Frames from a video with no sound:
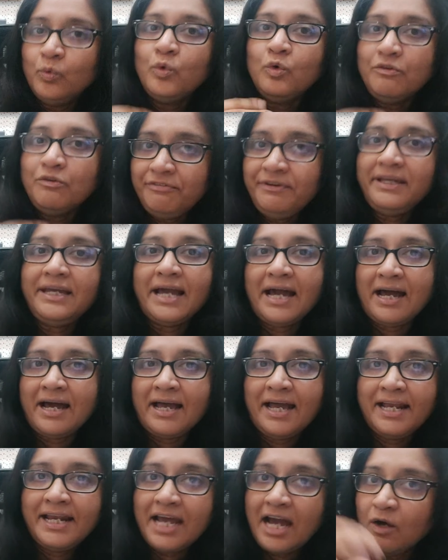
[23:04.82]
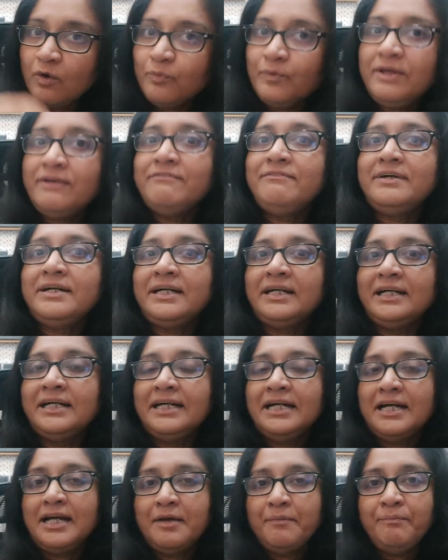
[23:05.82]
who we are and how we were
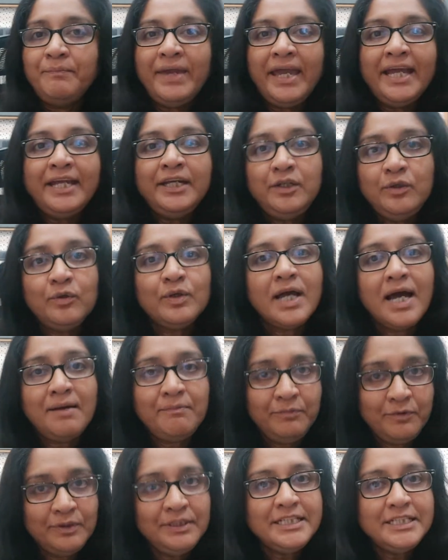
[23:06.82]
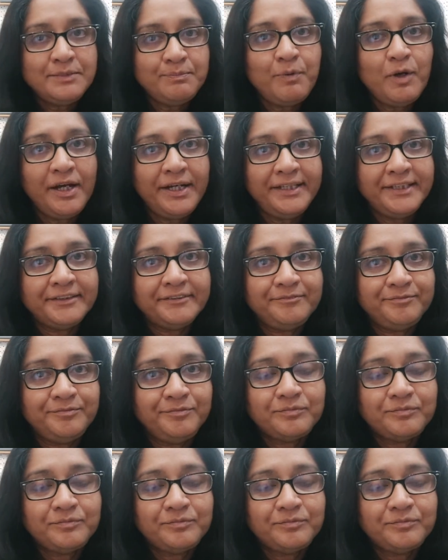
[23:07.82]
made to come to this point.